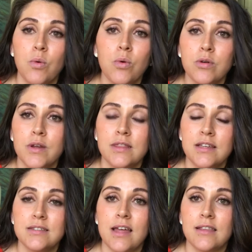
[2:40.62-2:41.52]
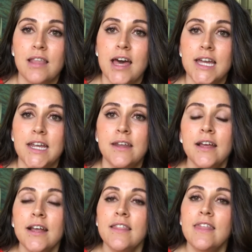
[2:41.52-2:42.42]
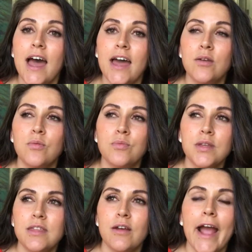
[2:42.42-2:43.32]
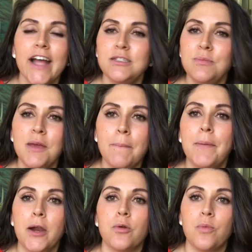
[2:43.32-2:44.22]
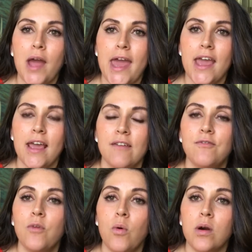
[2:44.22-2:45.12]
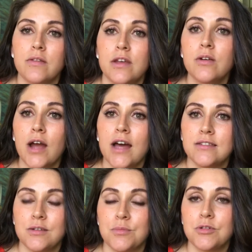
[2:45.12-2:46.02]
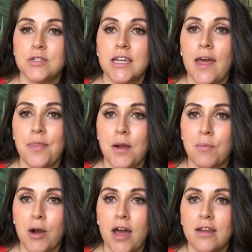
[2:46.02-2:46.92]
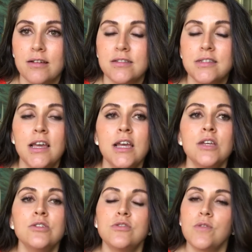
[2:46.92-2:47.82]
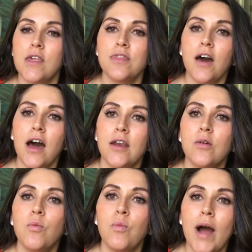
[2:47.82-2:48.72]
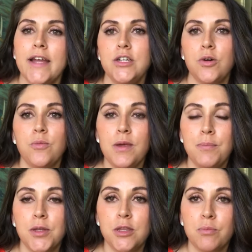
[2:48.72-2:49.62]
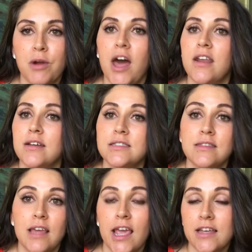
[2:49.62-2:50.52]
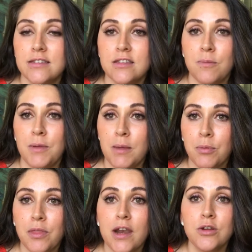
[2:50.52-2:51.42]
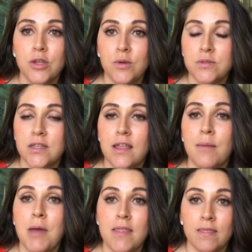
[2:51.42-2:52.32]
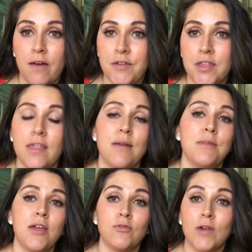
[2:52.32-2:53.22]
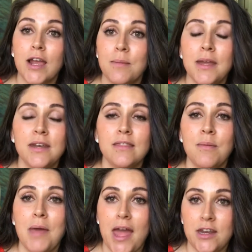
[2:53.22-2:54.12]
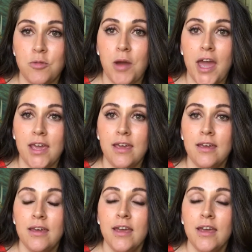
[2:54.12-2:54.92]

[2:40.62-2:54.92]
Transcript: ordering things online, that really there had to be a better way for their customers to get their products. So they thought, why don't we put the products in the hands of the people that are using them and loving them and recommending them anyway,